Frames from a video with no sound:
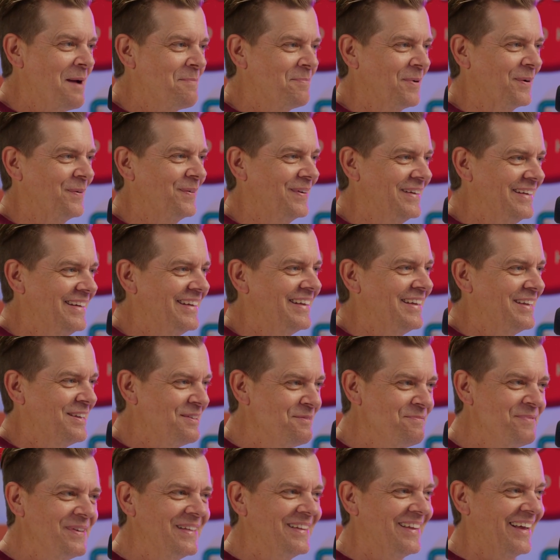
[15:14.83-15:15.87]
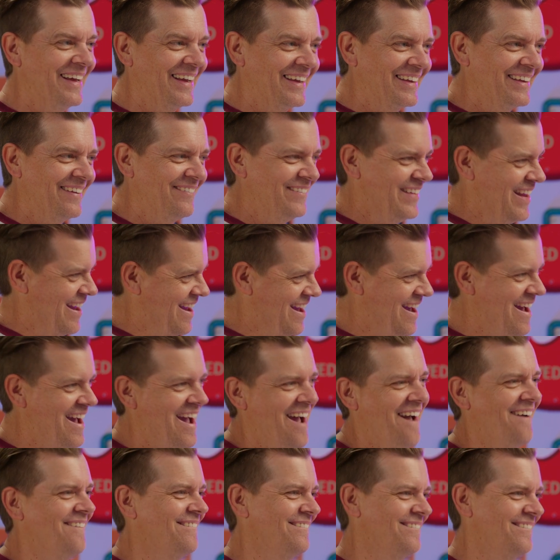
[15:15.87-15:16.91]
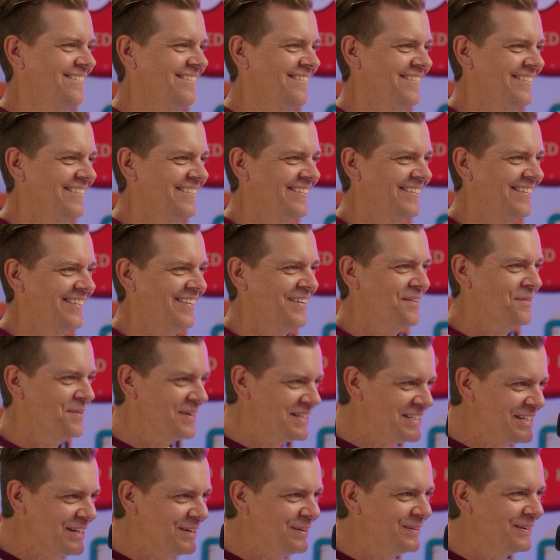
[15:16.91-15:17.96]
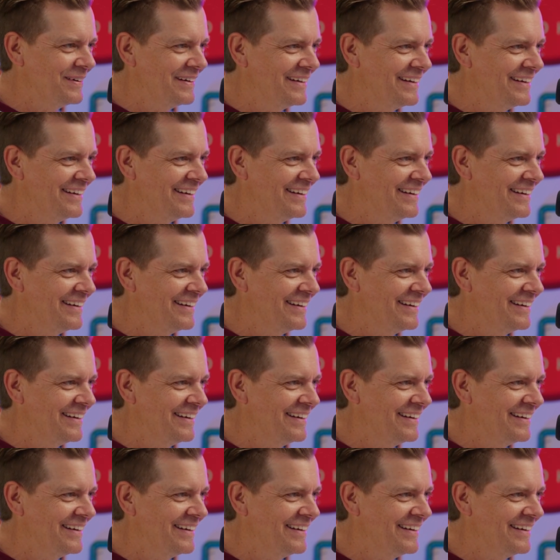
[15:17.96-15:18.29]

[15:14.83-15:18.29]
scrapper, wouldn't you? You'd be like, yeah. Would you?